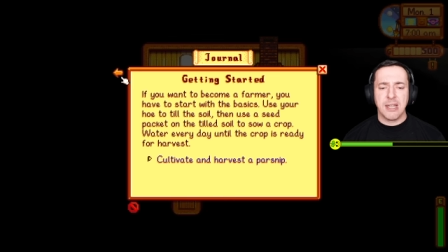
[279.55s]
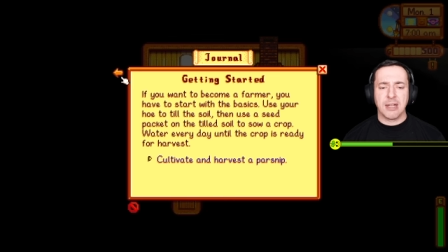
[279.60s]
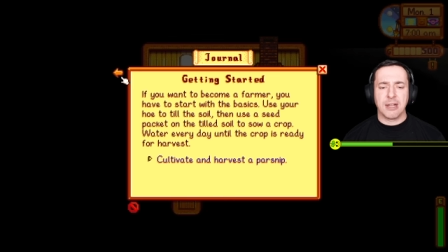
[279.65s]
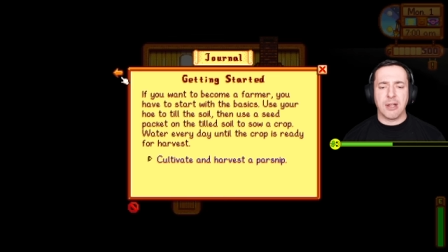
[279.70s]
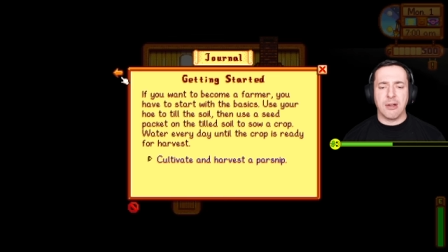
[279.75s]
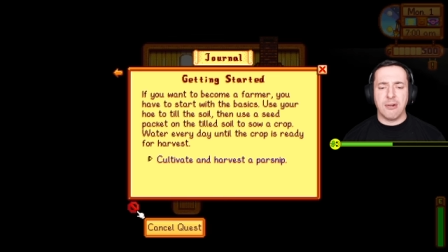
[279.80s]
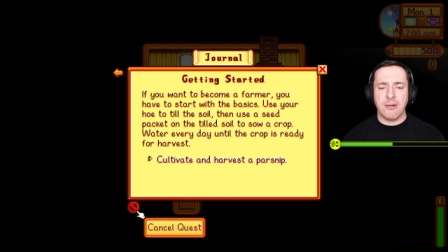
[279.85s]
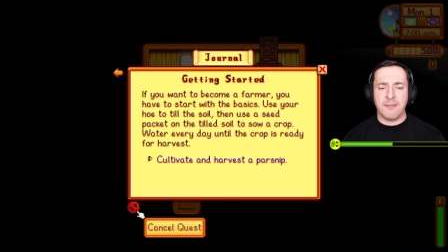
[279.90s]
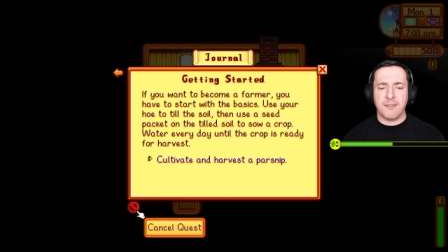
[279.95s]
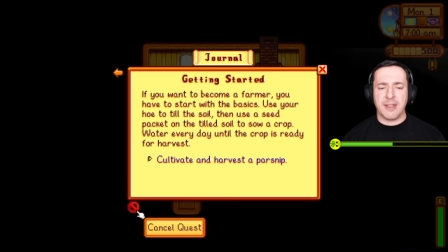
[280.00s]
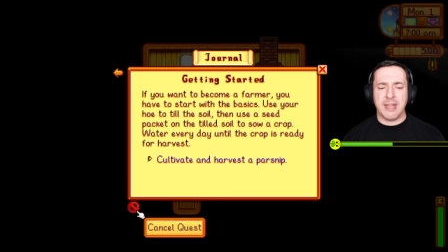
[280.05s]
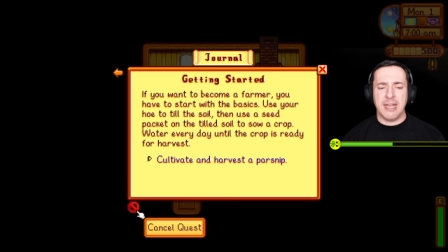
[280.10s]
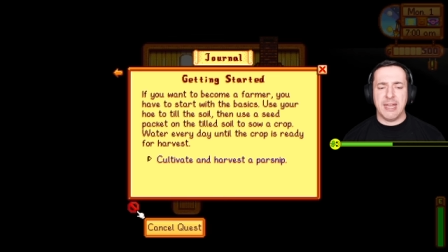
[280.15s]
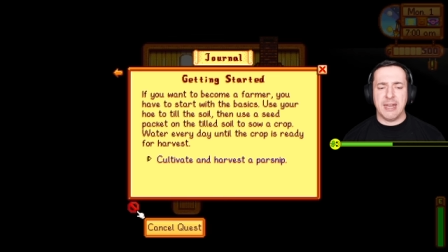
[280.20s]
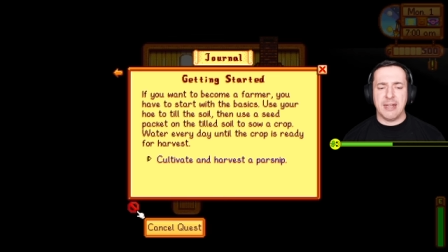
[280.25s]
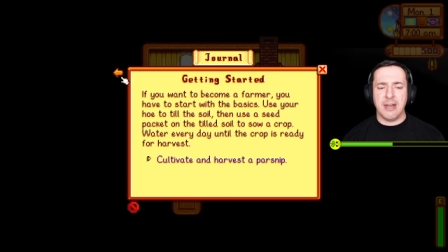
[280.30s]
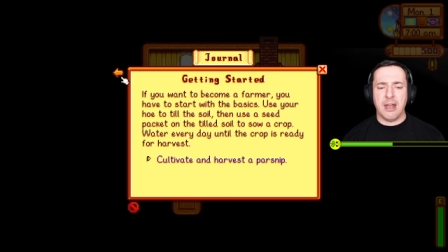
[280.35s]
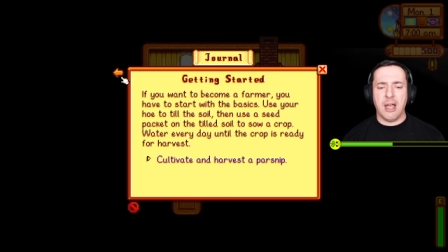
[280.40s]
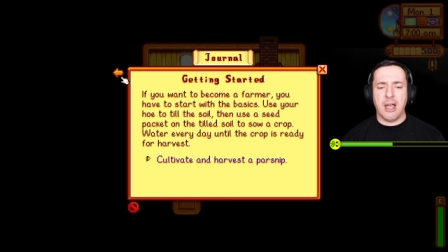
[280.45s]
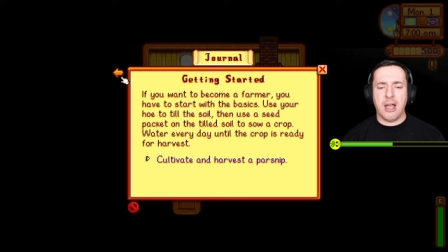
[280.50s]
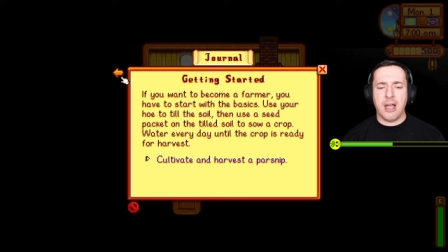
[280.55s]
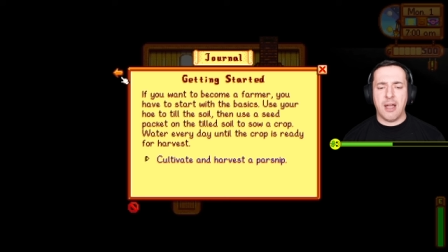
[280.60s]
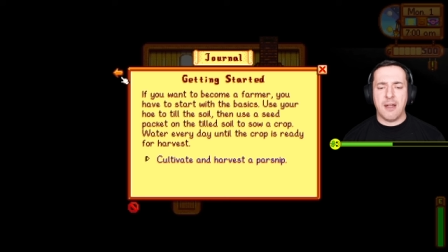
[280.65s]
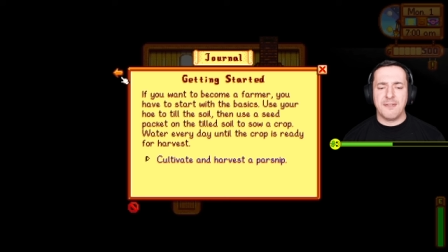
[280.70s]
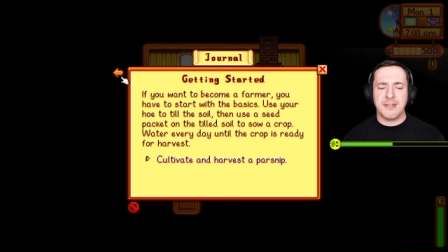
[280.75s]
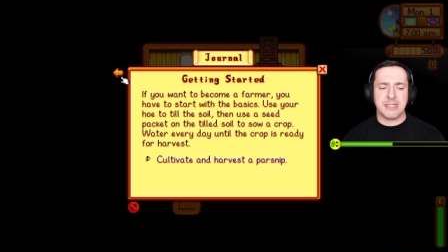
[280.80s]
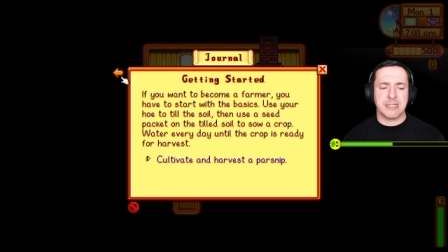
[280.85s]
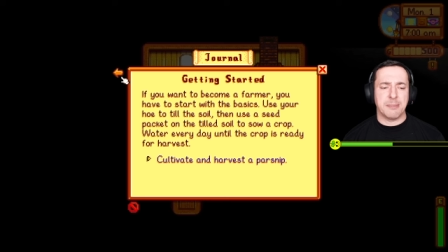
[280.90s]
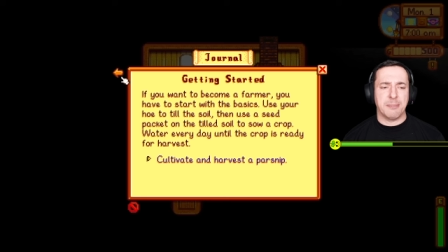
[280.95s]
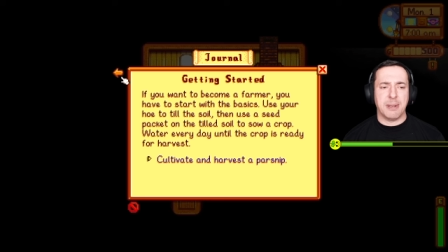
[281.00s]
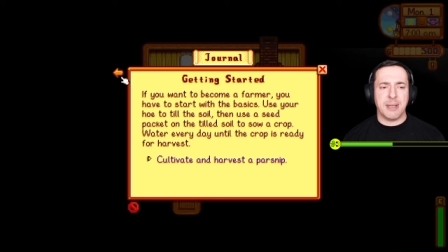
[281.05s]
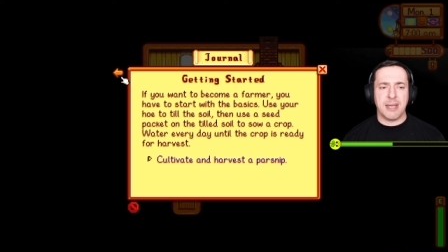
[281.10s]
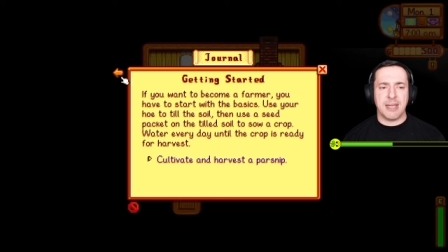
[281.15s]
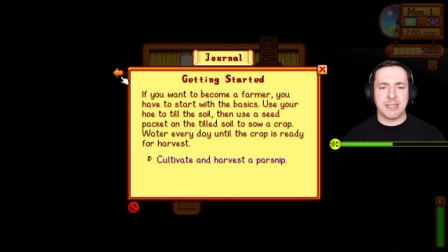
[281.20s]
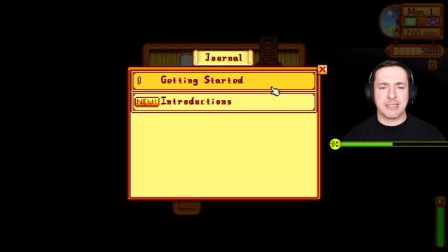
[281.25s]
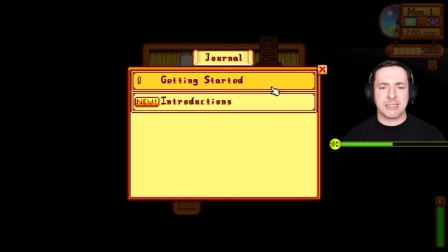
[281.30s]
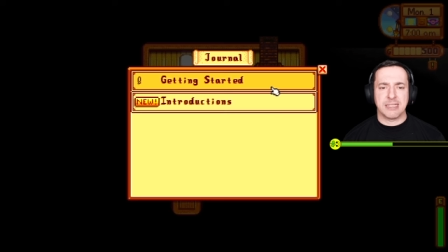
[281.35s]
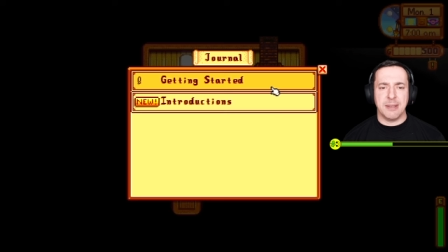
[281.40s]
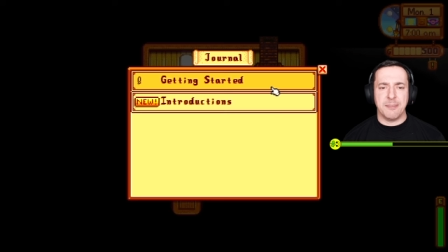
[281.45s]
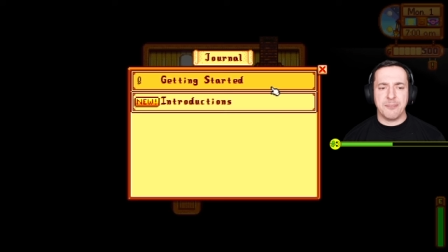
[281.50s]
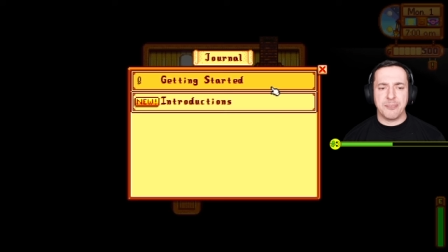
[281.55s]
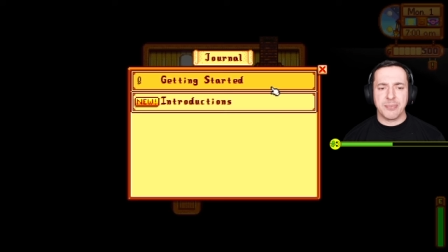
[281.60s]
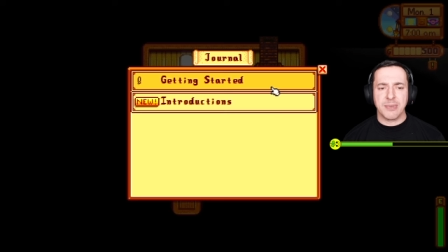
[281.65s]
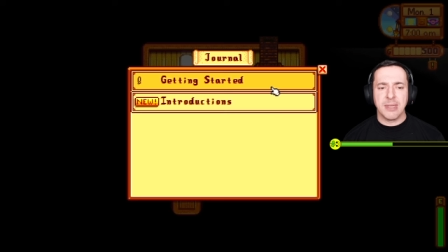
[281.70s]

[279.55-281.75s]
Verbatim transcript: Cultivate and harvest a parsnip.